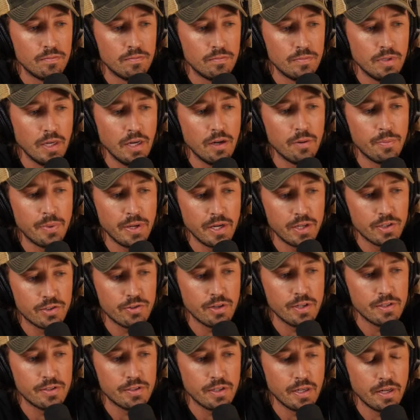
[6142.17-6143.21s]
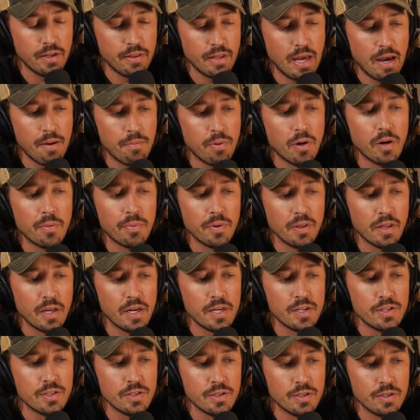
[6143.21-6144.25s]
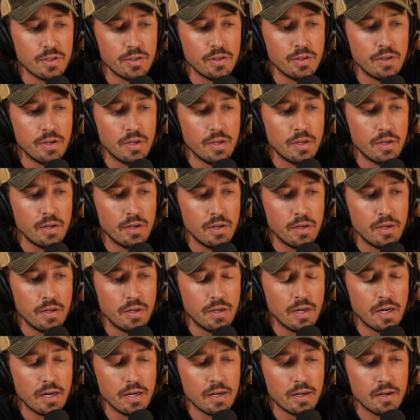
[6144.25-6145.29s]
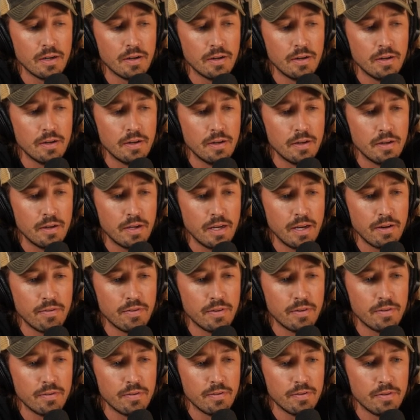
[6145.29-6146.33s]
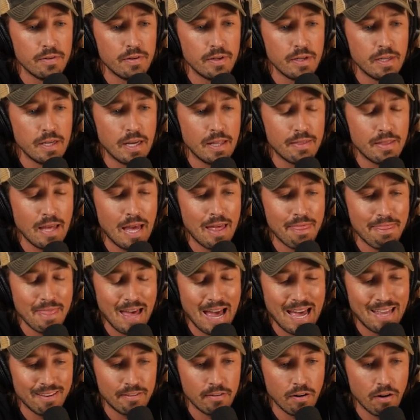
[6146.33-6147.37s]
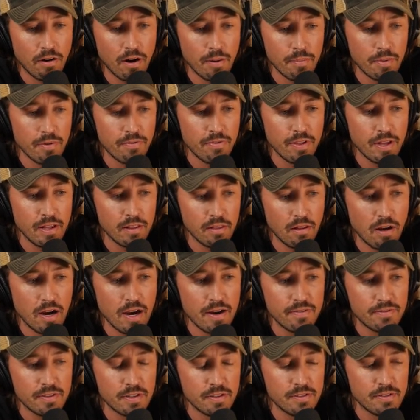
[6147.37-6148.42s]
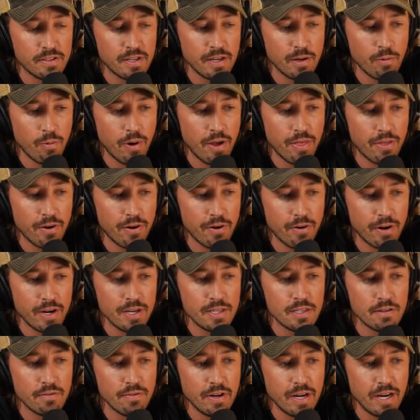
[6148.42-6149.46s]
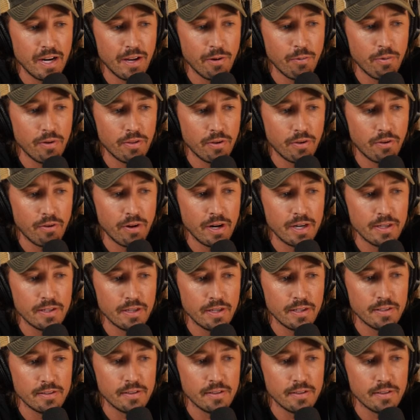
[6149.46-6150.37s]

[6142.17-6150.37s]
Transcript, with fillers: Yeah, it'd be interesting in that population, uh, even at that time of their life, to see whether intervening with creatine